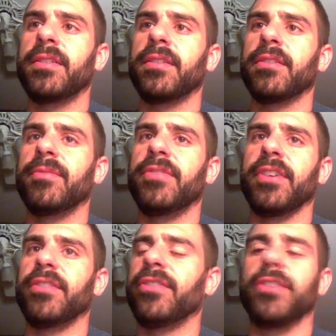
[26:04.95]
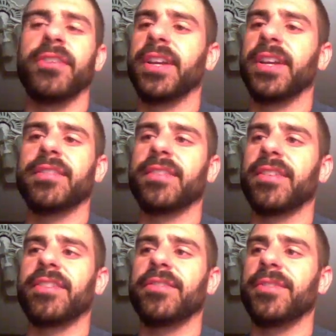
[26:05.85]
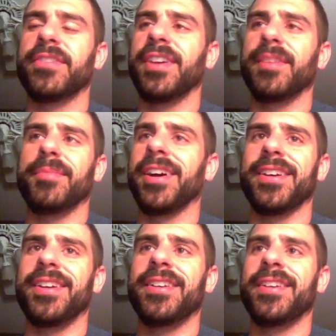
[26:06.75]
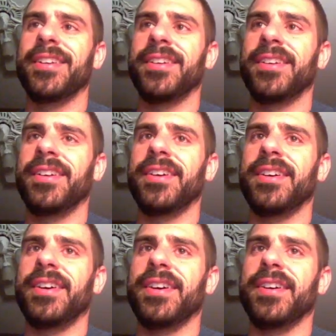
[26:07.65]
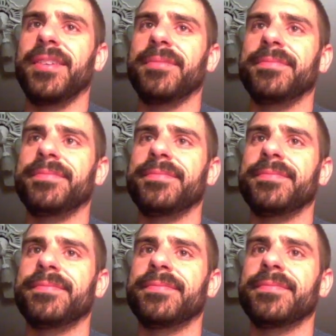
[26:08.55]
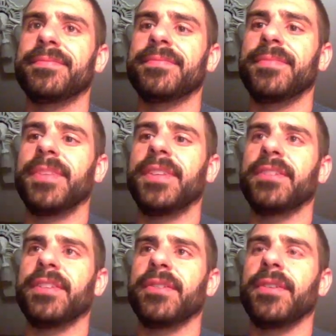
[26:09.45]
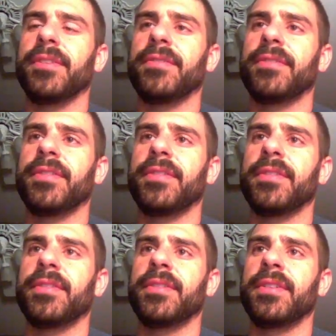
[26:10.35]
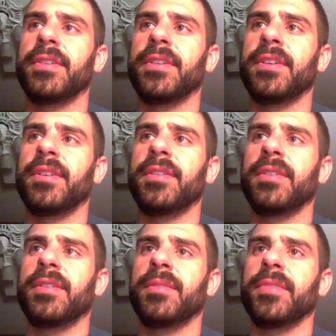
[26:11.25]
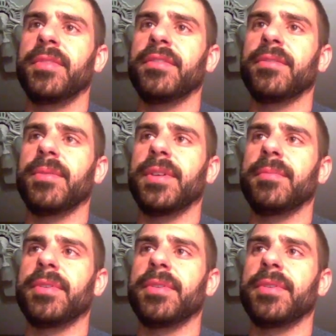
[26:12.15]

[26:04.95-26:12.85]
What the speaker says: Grimflayer is so good against us because we just can't block it. Plays another Glyph. Plays Swamp.